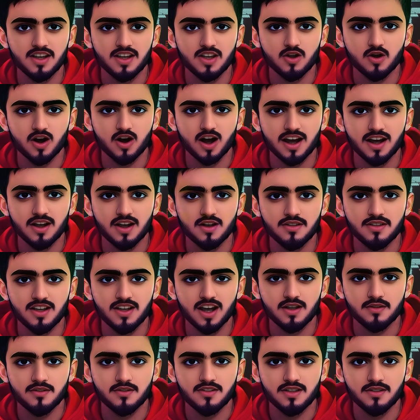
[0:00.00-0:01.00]
Let's try it
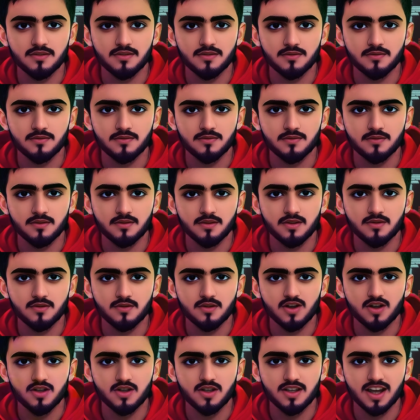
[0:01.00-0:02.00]
ourselves.
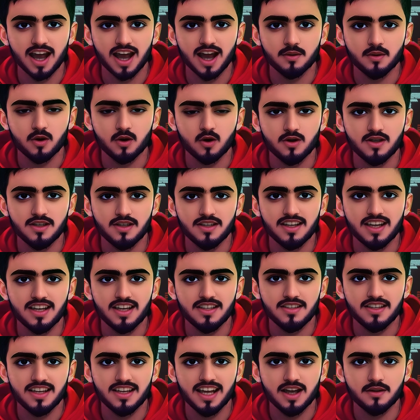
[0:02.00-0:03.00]
First, I'm going to
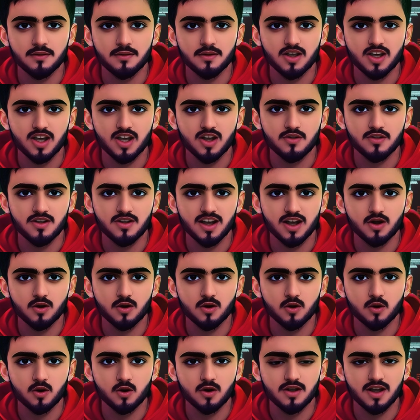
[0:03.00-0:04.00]
test the image-to-video
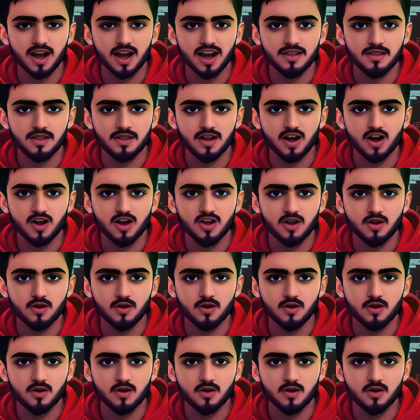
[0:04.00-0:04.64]
tool, and then I'll